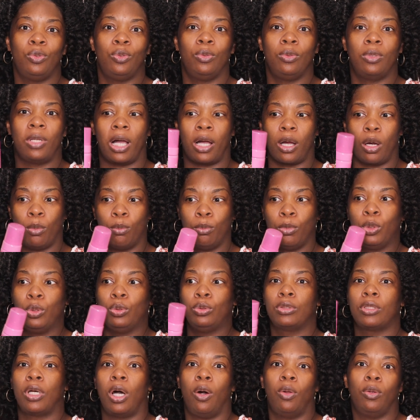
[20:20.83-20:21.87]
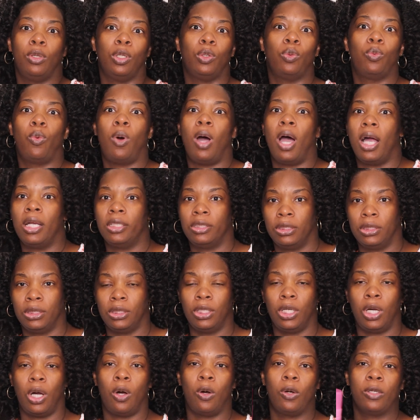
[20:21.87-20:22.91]
like a mousse only wash
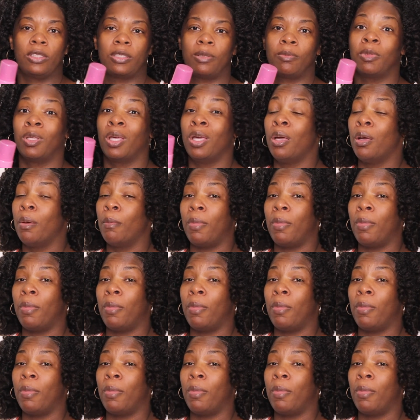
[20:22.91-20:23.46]
and go or something.